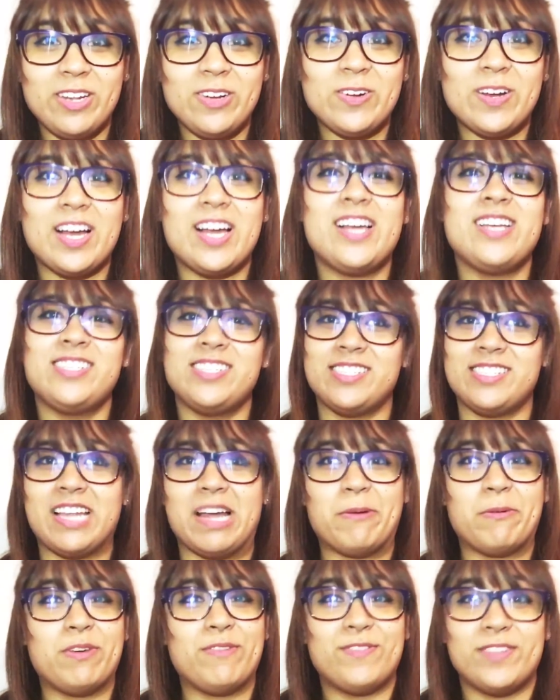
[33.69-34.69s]
guys is that
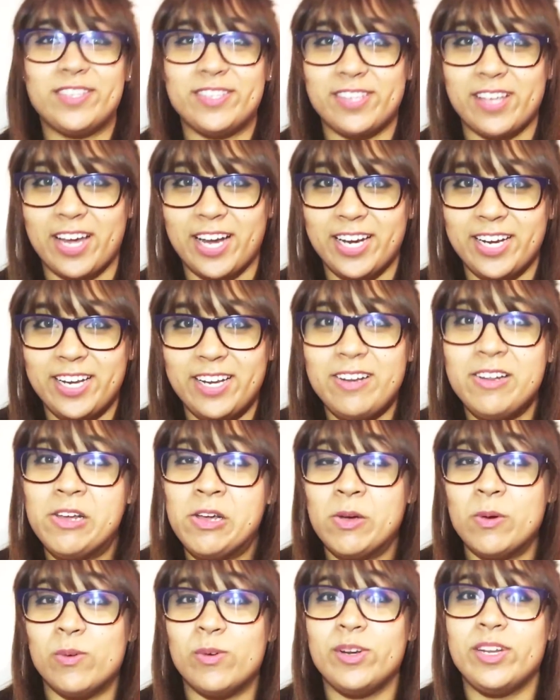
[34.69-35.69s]
we've decided
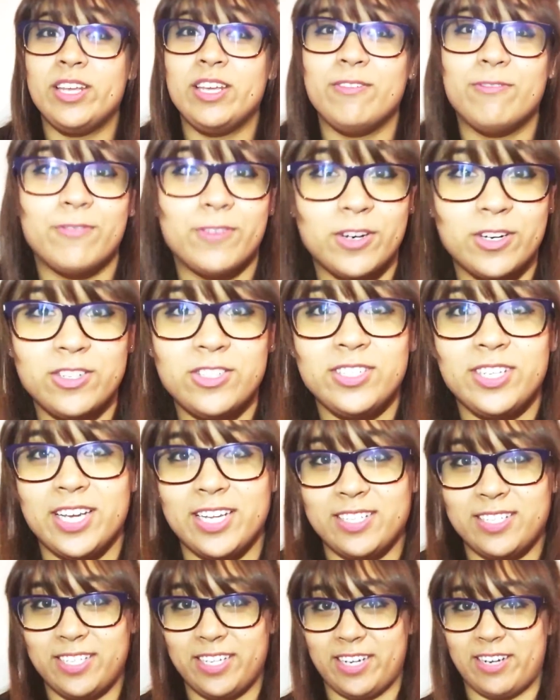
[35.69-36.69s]
when he first
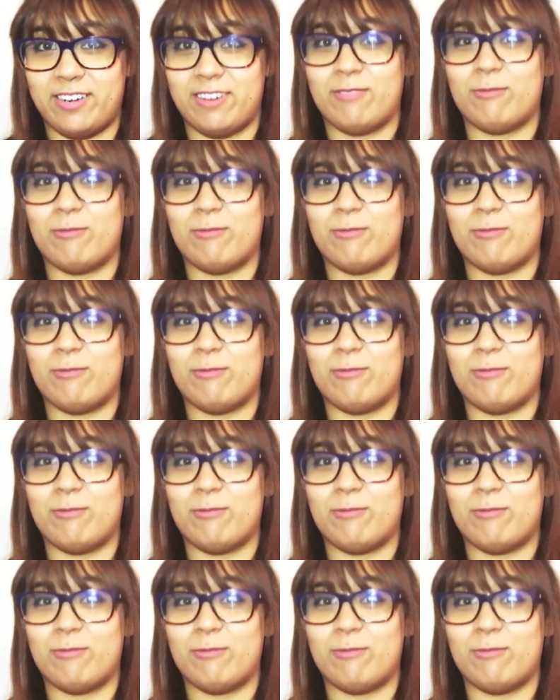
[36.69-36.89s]
gets here,